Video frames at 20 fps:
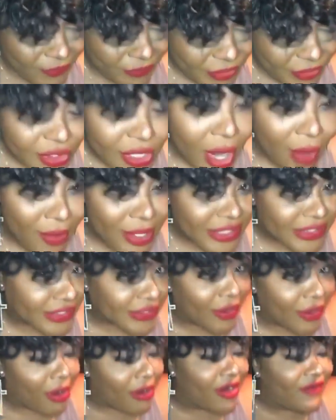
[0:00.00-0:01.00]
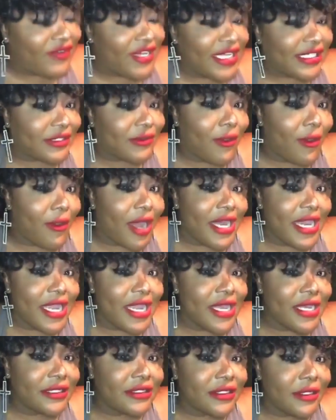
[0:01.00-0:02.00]
You know what a sore of discord
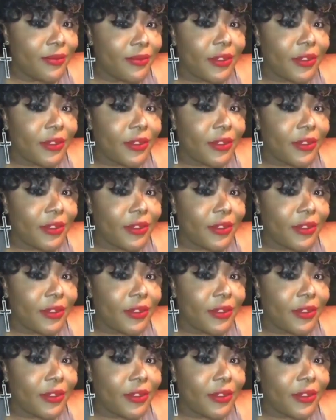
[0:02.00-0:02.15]
is?